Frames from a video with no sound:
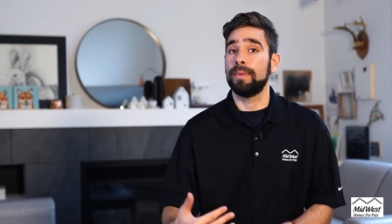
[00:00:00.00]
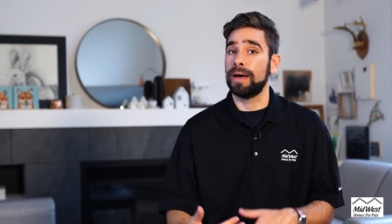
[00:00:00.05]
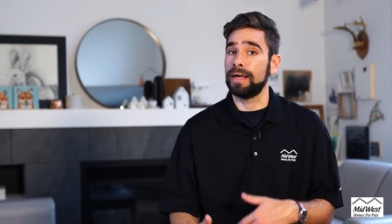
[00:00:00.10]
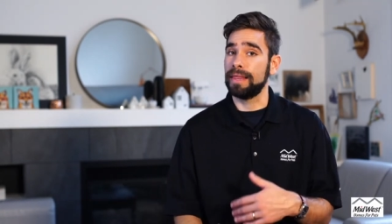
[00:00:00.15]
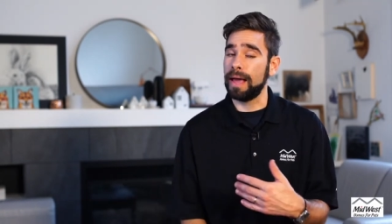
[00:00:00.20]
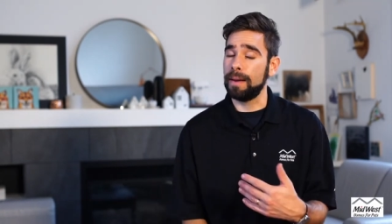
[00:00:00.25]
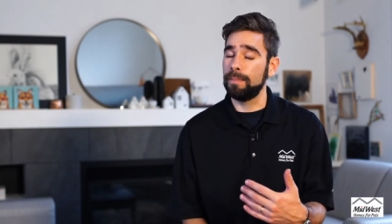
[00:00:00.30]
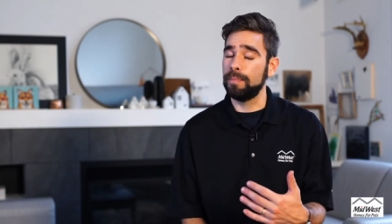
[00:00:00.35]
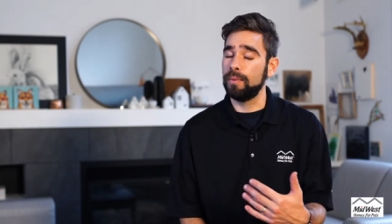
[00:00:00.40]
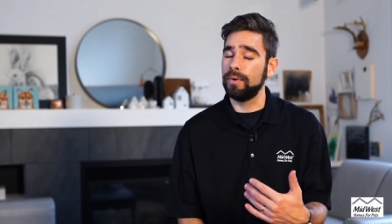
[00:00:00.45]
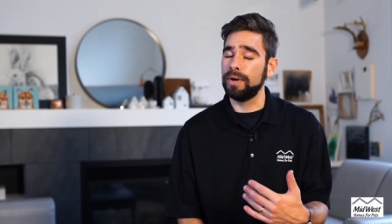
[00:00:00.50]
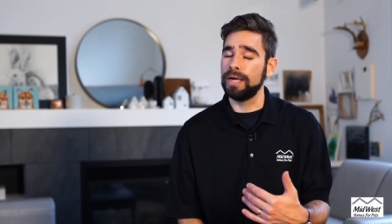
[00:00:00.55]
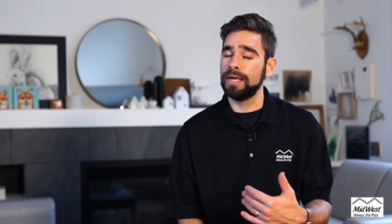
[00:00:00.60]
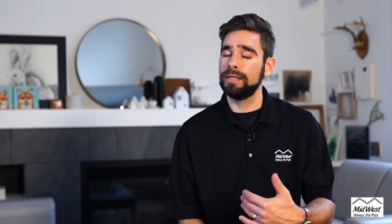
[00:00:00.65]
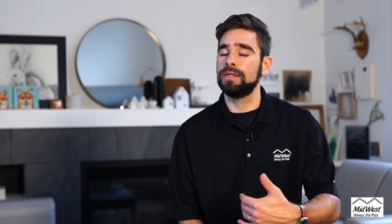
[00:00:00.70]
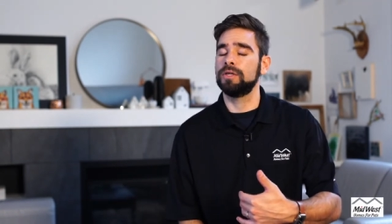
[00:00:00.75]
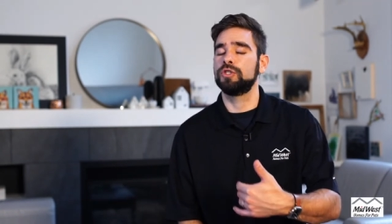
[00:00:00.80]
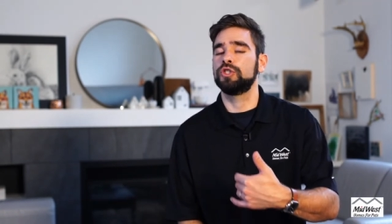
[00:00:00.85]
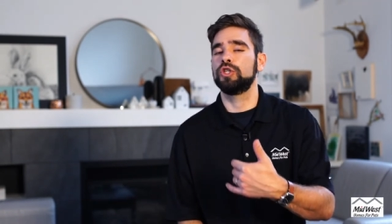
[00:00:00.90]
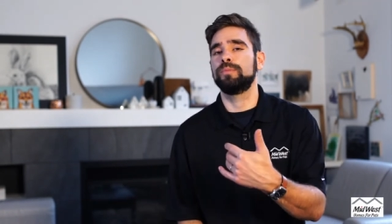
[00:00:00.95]
By that
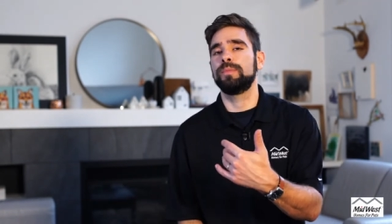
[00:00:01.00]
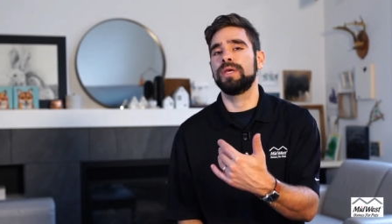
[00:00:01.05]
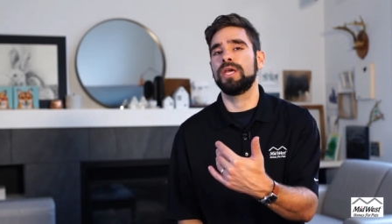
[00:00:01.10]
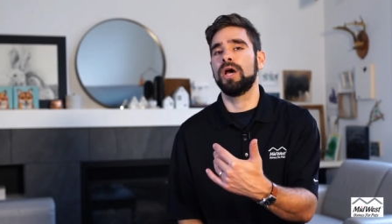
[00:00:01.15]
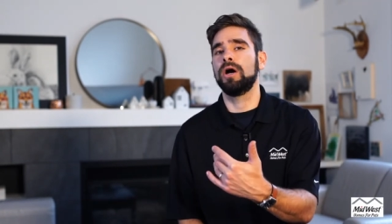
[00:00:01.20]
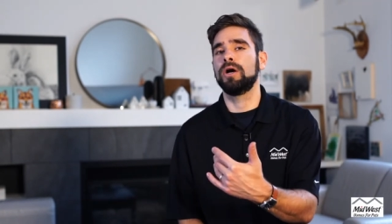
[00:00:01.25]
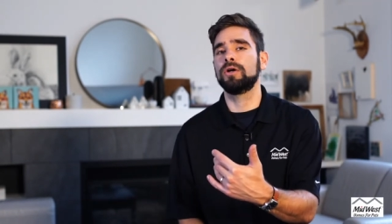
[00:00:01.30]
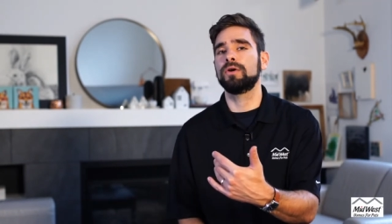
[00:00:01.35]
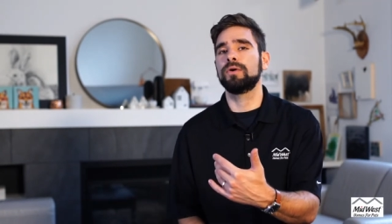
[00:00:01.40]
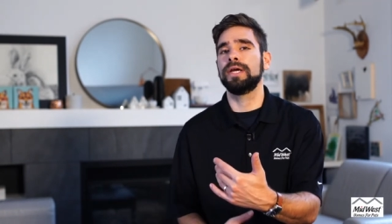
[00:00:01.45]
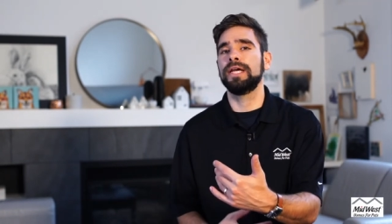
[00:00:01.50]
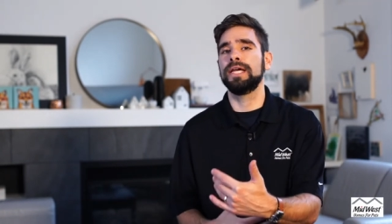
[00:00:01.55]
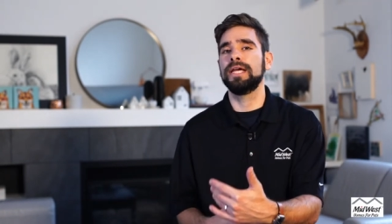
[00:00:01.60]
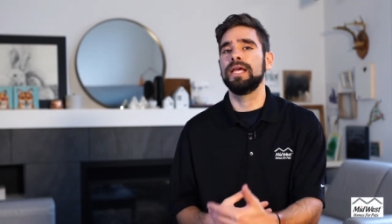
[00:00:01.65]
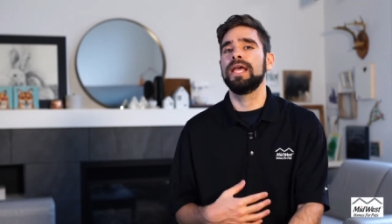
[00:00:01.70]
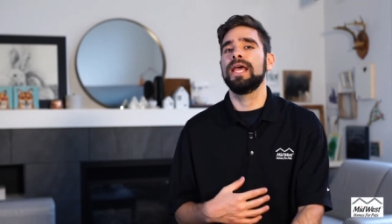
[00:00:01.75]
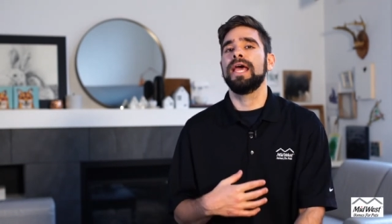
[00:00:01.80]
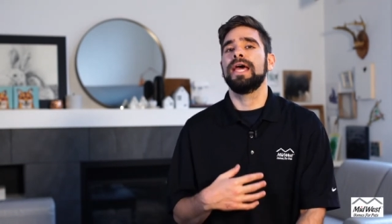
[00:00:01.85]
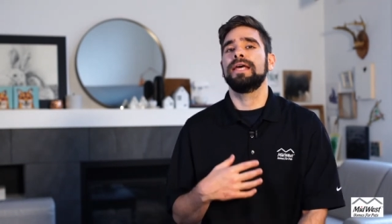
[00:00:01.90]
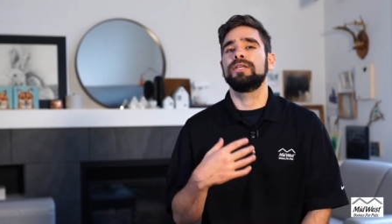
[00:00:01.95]
point, they should be hungry and